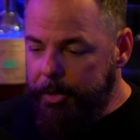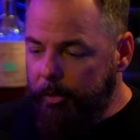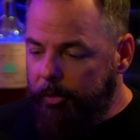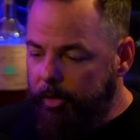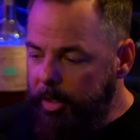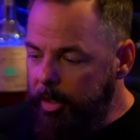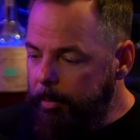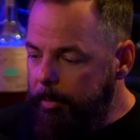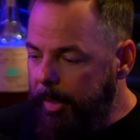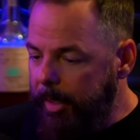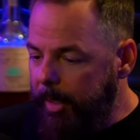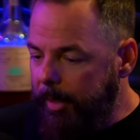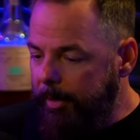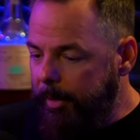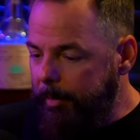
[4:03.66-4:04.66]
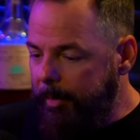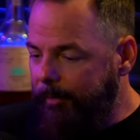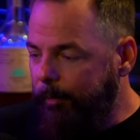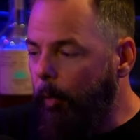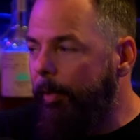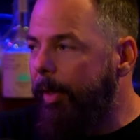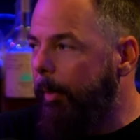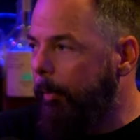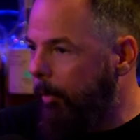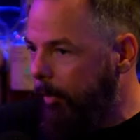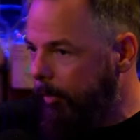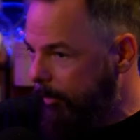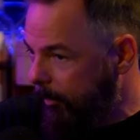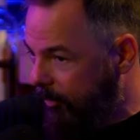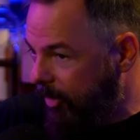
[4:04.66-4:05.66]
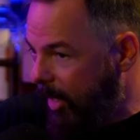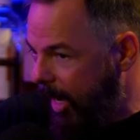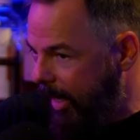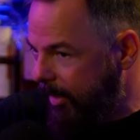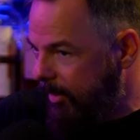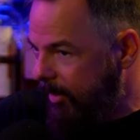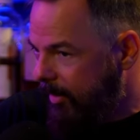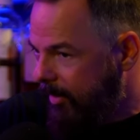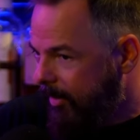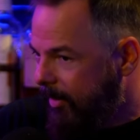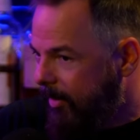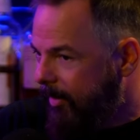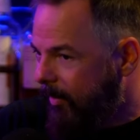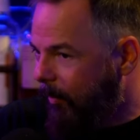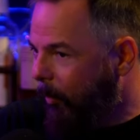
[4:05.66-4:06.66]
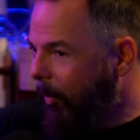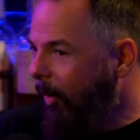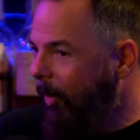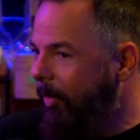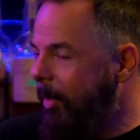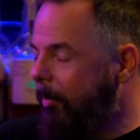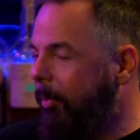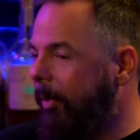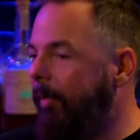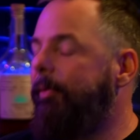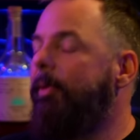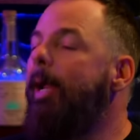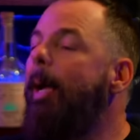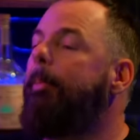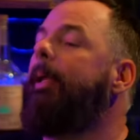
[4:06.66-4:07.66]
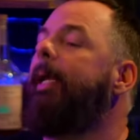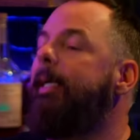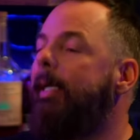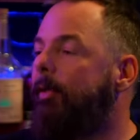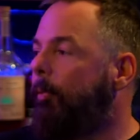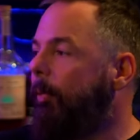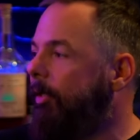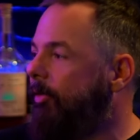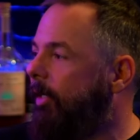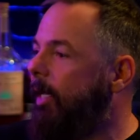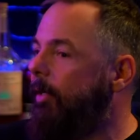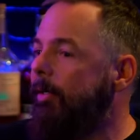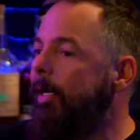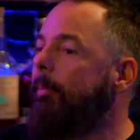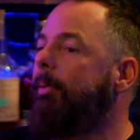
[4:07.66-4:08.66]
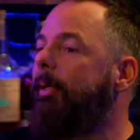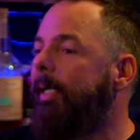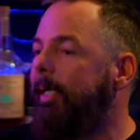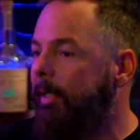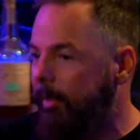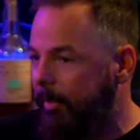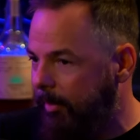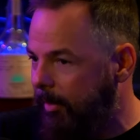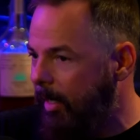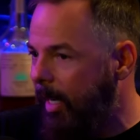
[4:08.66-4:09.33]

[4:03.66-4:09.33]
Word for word: you see a band that before they were signed, where are they play? If they're not playing at the Whiskey, they're not playing